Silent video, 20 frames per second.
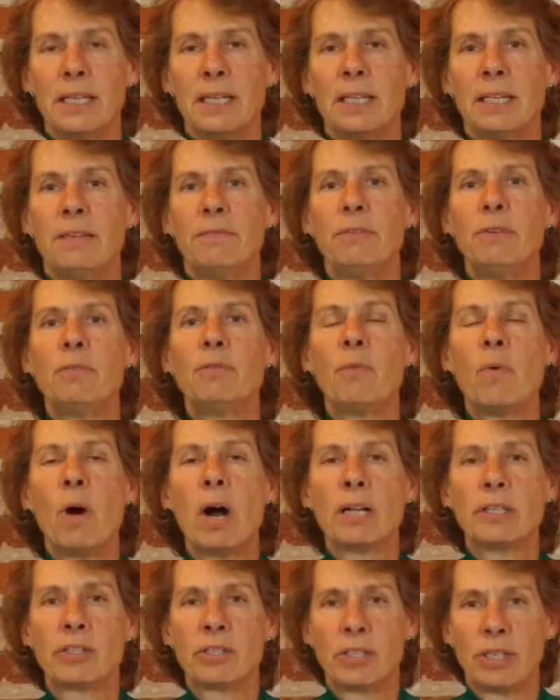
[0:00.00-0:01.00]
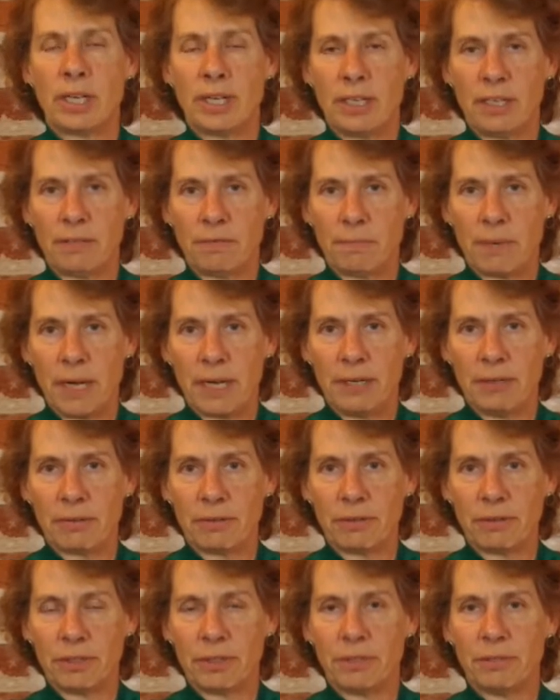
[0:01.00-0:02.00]
If you've watched any of my
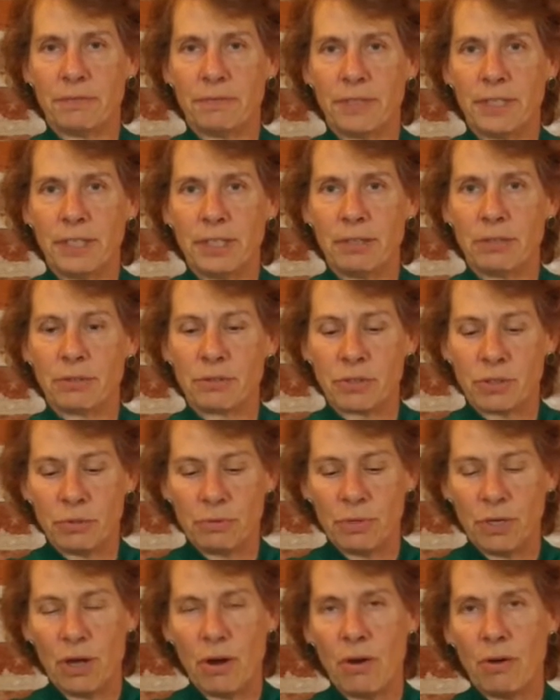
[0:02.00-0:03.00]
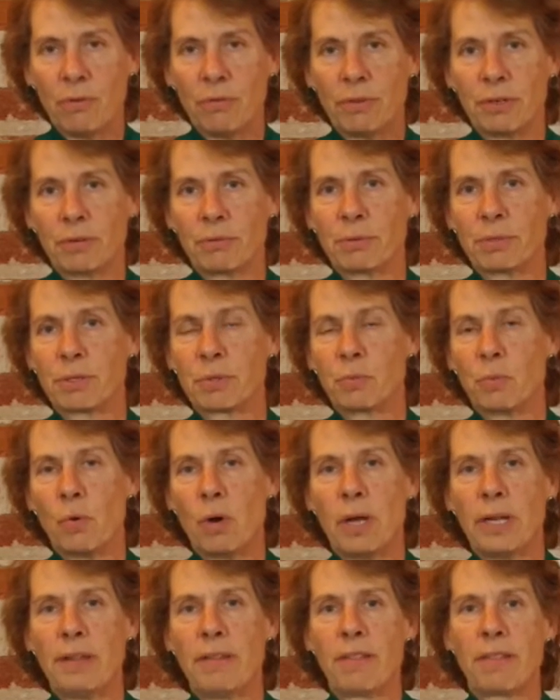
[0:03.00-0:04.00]
earlier videos, you know there was
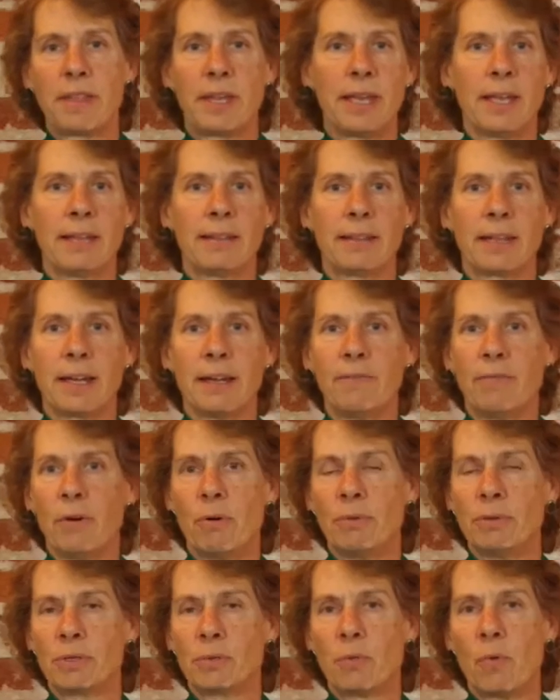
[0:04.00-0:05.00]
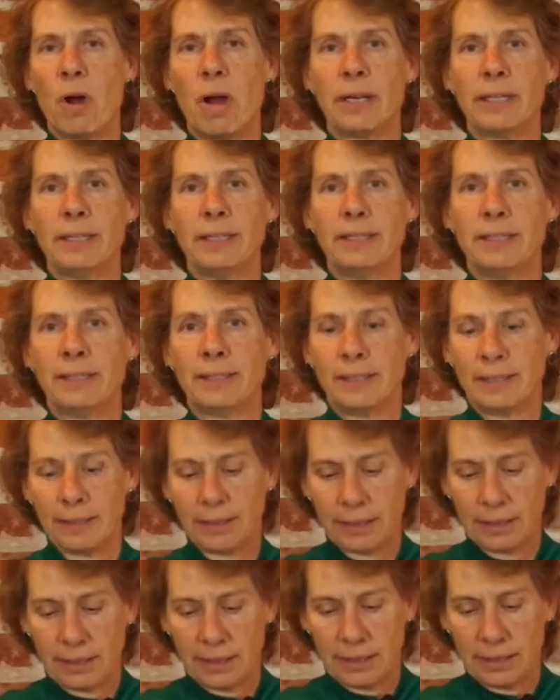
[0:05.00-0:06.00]
one thing that I've always wanted,
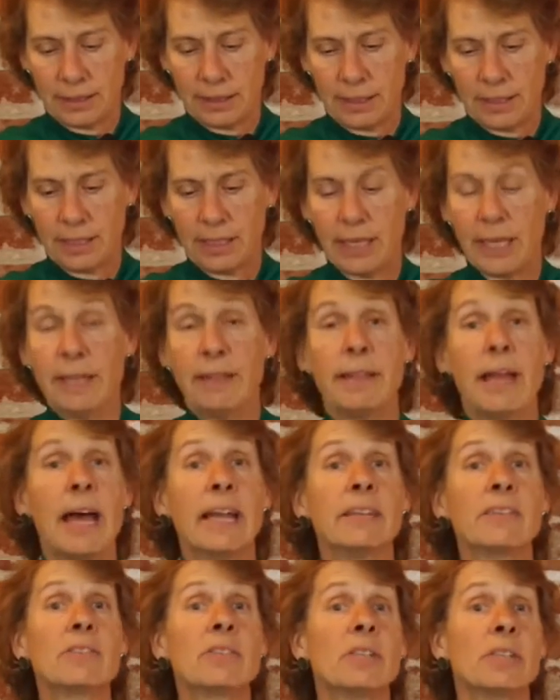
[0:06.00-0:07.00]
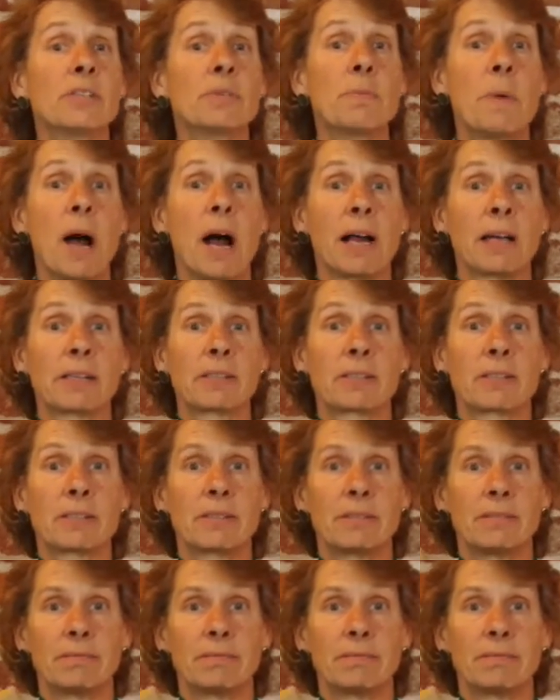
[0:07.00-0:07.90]
and that is this box.